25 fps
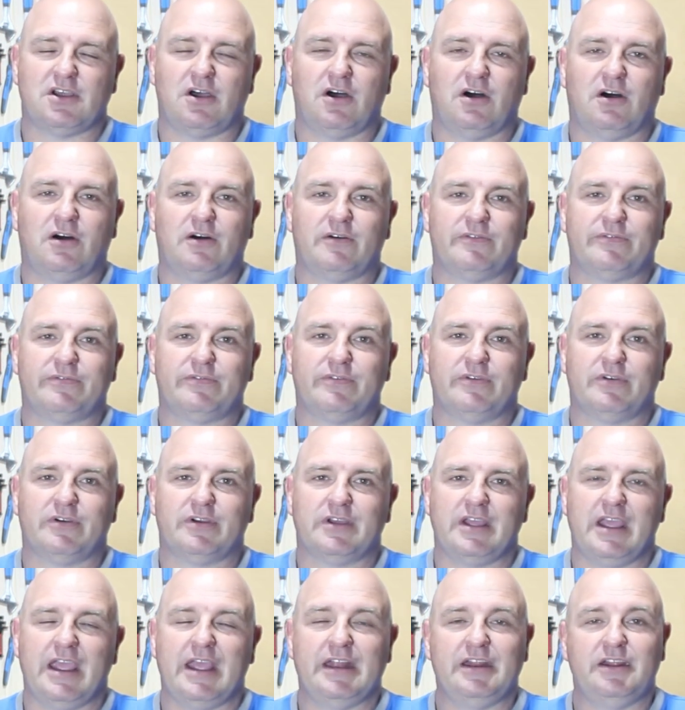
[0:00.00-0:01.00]
of
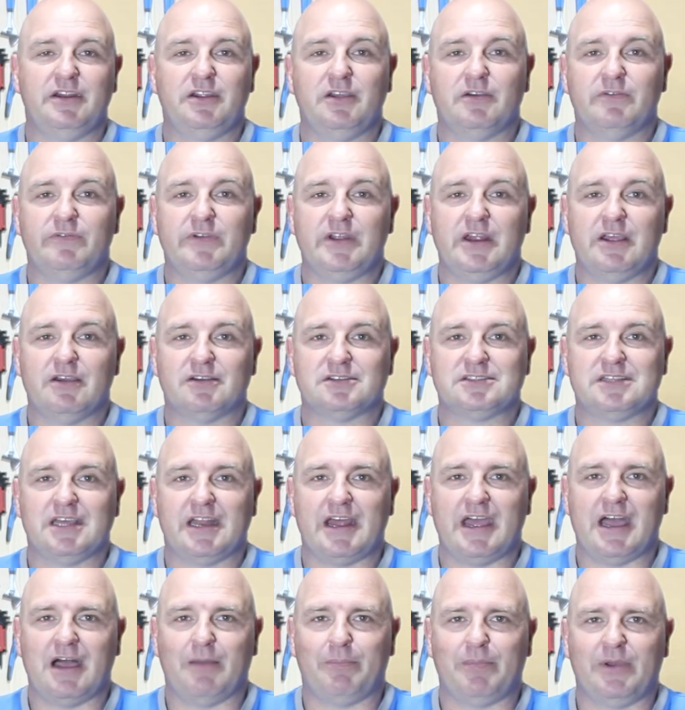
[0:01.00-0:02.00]
any new videos that
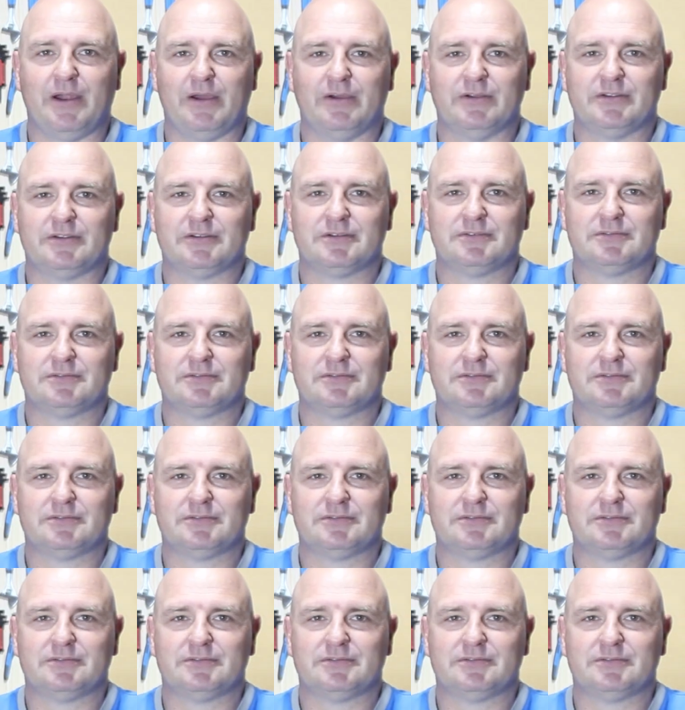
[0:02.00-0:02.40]
I upload.